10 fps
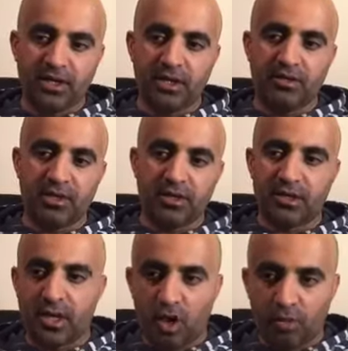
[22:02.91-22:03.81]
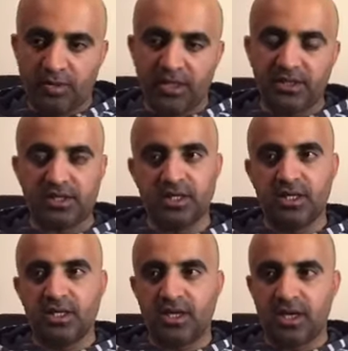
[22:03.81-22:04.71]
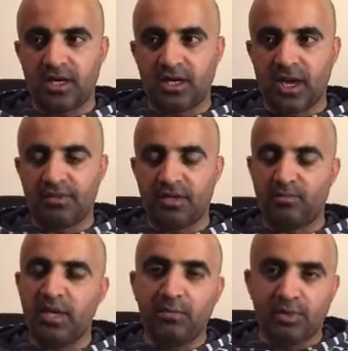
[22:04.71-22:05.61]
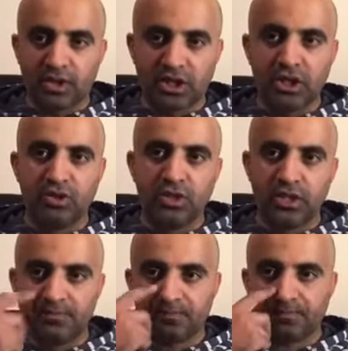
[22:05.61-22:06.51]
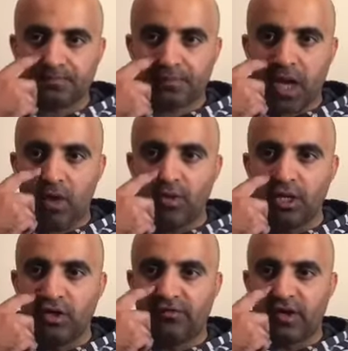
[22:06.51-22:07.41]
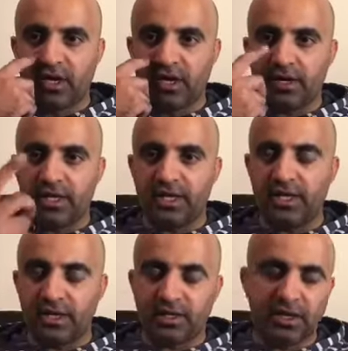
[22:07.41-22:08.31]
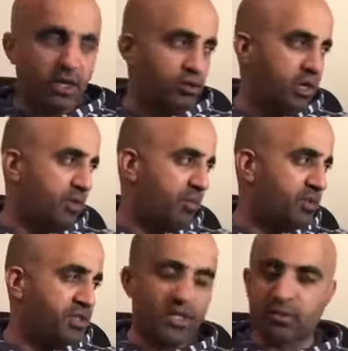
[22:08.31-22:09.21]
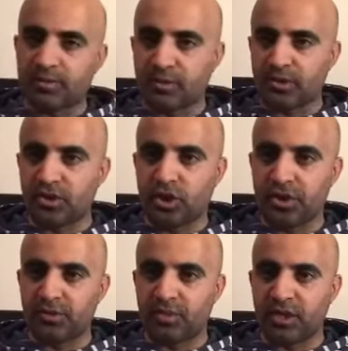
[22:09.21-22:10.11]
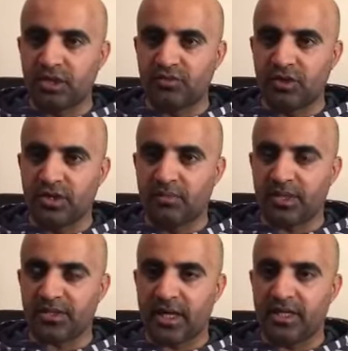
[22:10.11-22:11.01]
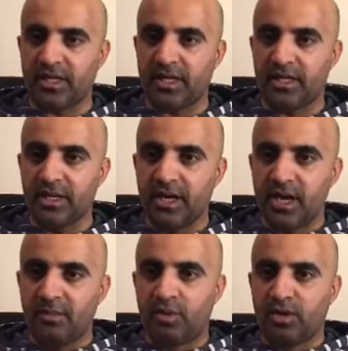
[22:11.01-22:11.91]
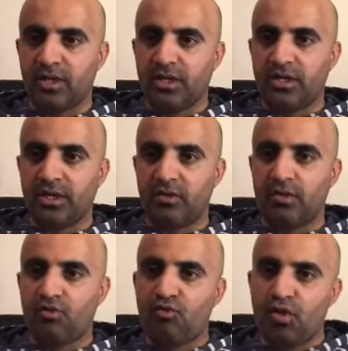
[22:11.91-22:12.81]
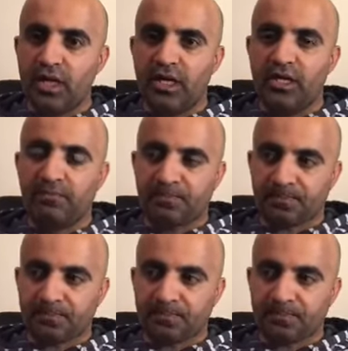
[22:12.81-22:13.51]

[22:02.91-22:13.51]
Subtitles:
you know, the lobbies and the People's Union. I really love, Kamran Pirzada was supposed to join us, but he's running a bit slightly late. But, you know, really